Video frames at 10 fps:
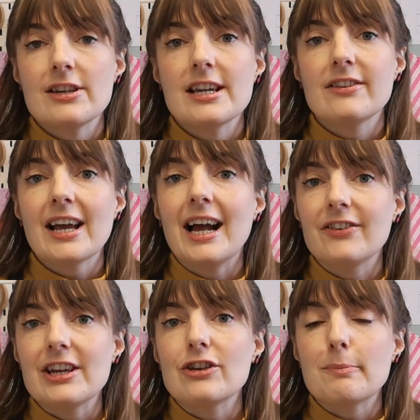goodness,
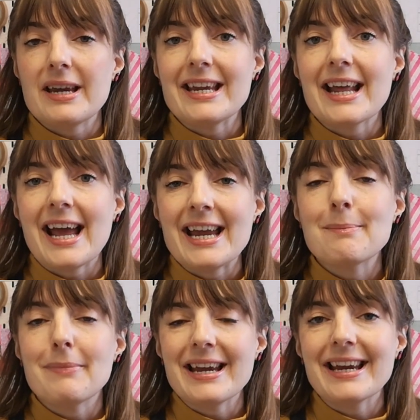has it been
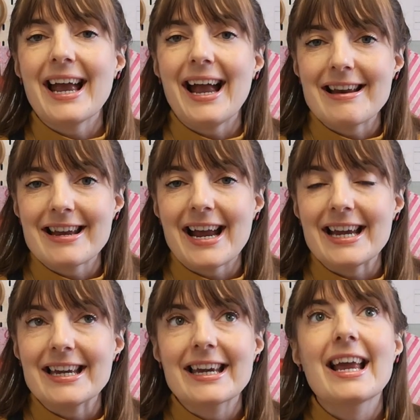a big
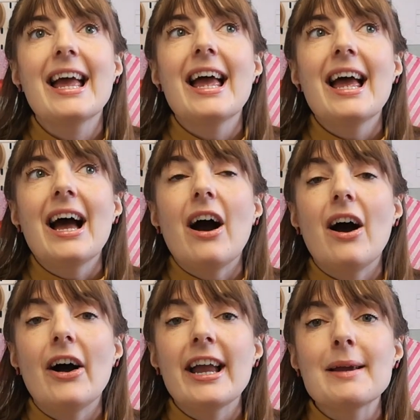headache.
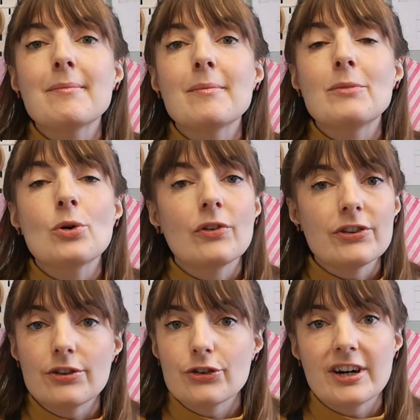I'm
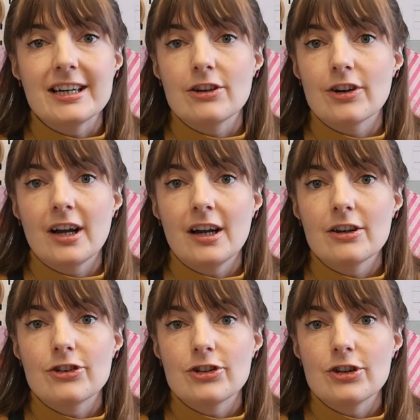not a
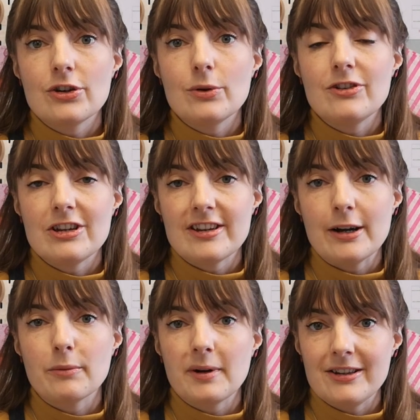stranger to
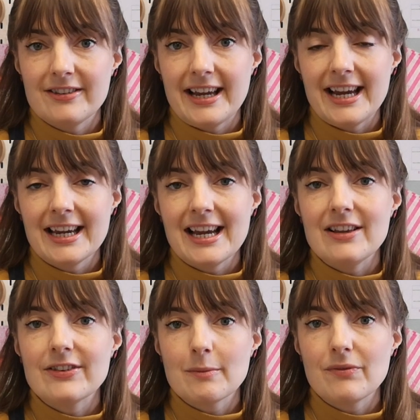detailed printing.
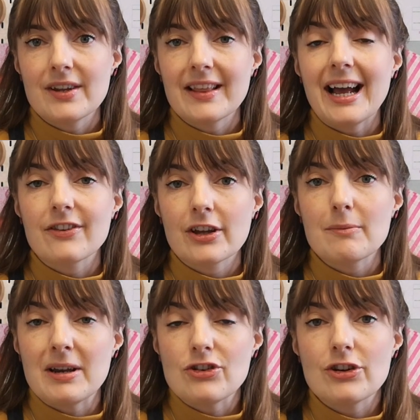It's something that, as
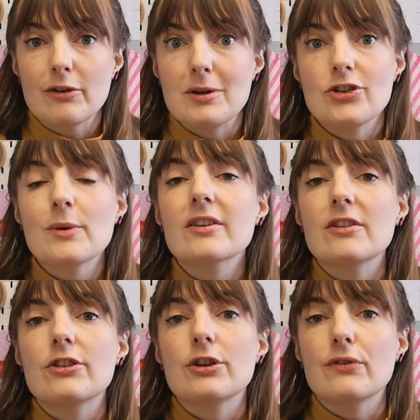I mentioned, I've been doing
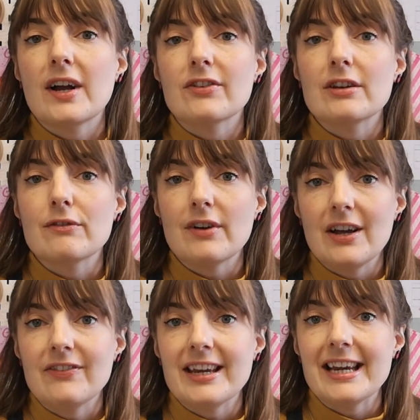since
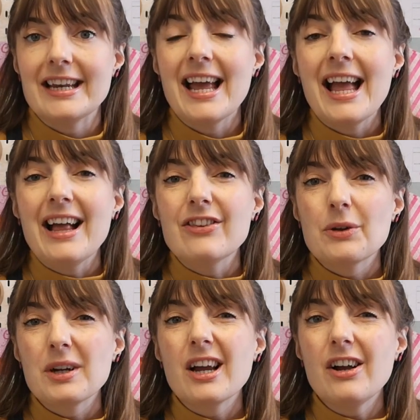2013.
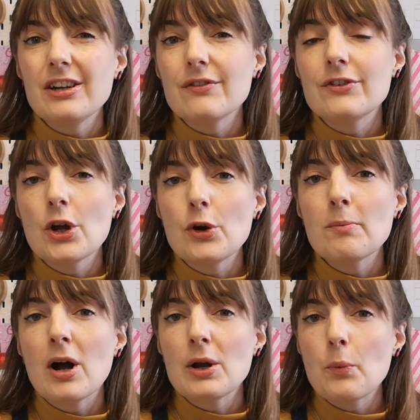So I kind of
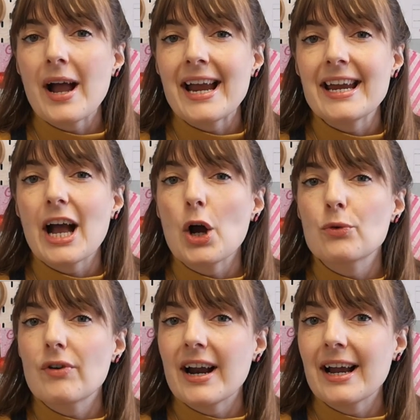know my way
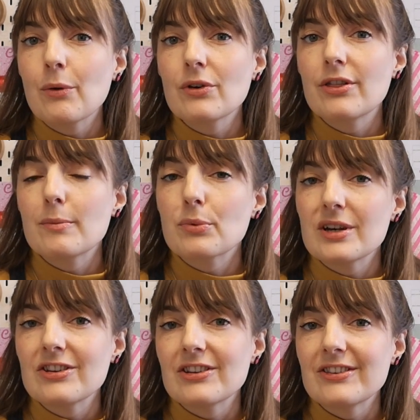around the
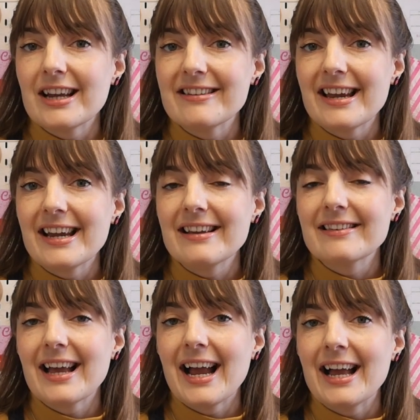printer
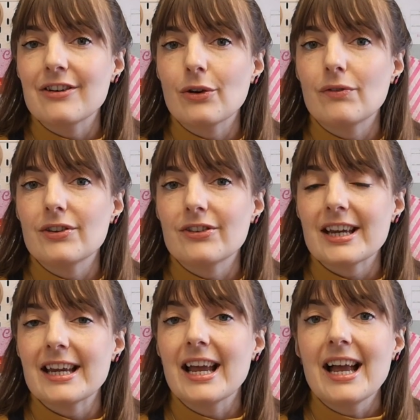settings and
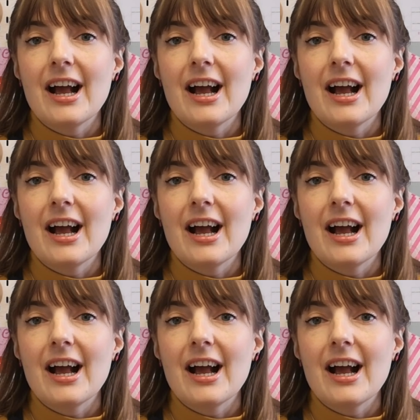obviously